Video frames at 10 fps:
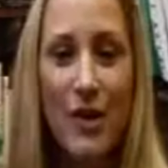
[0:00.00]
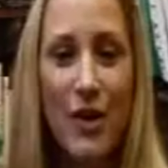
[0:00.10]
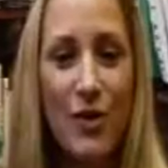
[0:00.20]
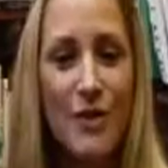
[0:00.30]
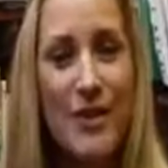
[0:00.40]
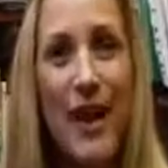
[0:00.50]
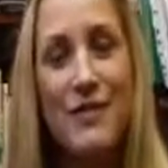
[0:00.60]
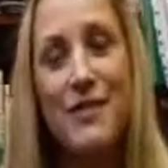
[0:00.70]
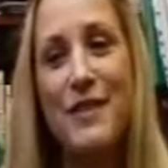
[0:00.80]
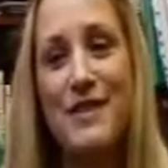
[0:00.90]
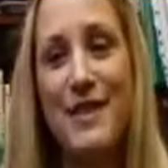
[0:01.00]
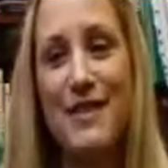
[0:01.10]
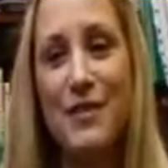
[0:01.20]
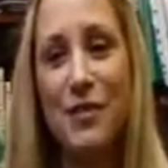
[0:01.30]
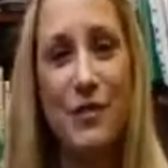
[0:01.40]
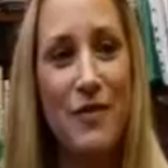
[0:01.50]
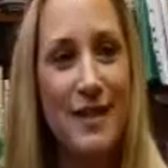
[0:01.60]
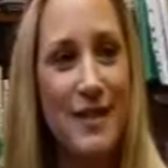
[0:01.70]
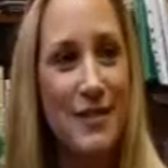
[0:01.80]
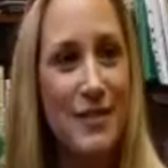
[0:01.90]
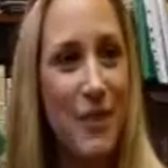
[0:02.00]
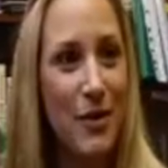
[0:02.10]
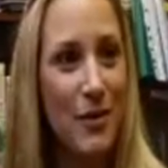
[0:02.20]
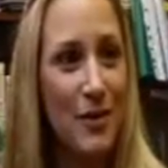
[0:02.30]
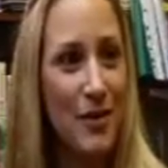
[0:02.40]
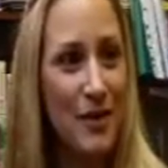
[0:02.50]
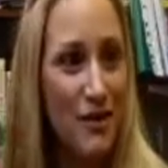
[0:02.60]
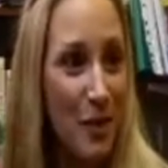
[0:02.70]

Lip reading: you're going to have to fit in a school visit to do with your